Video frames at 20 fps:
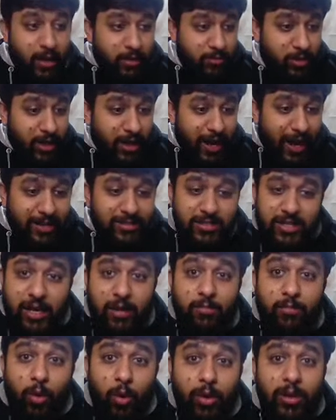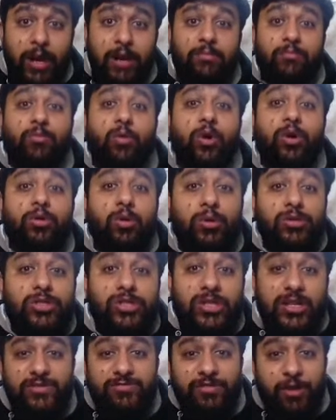They are asking more and more
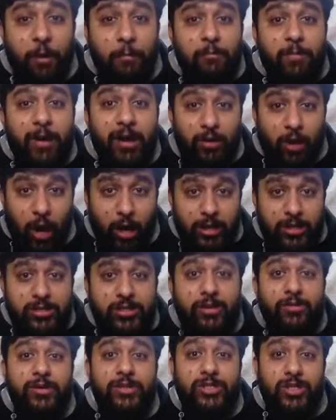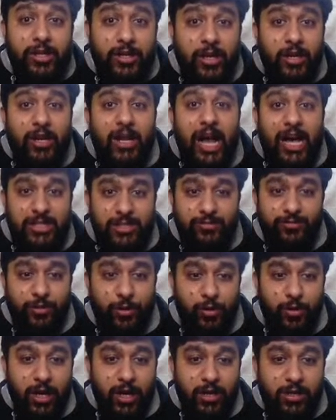questions from Bernoulli's equation in last
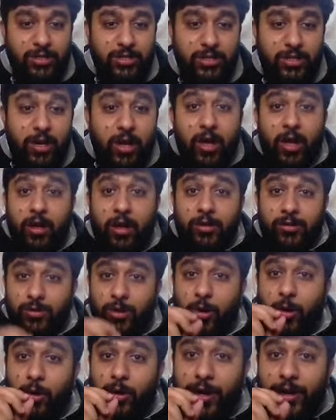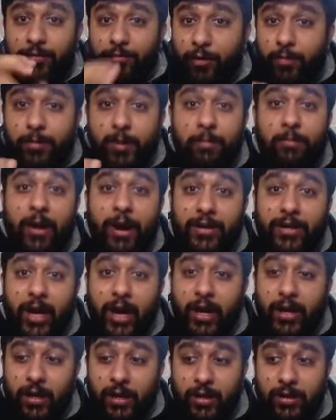few years. So it would be
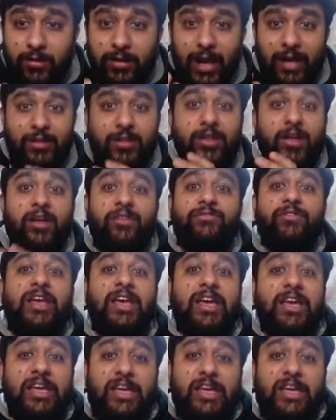better that there we